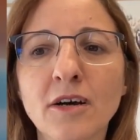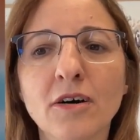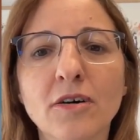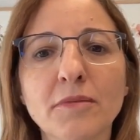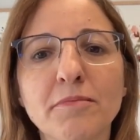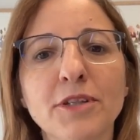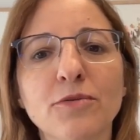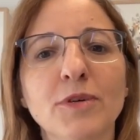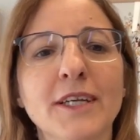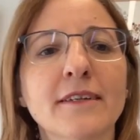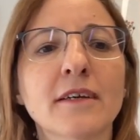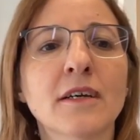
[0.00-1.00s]
or
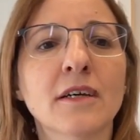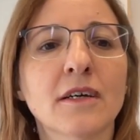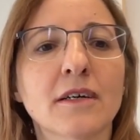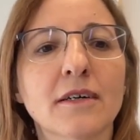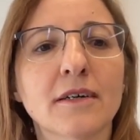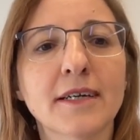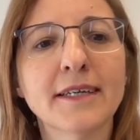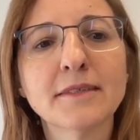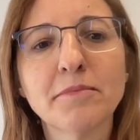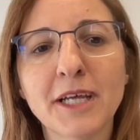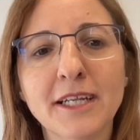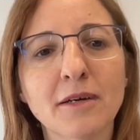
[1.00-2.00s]
between
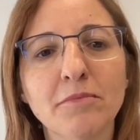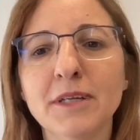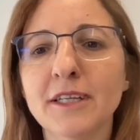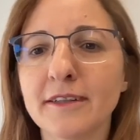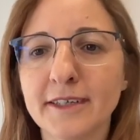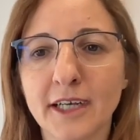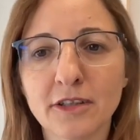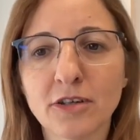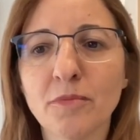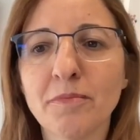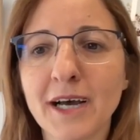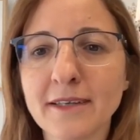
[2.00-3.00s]
explainability and
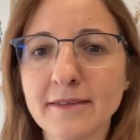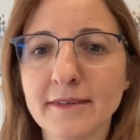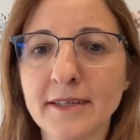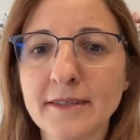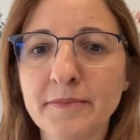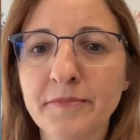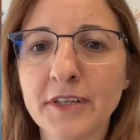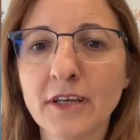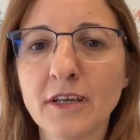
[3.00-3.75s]
robustness.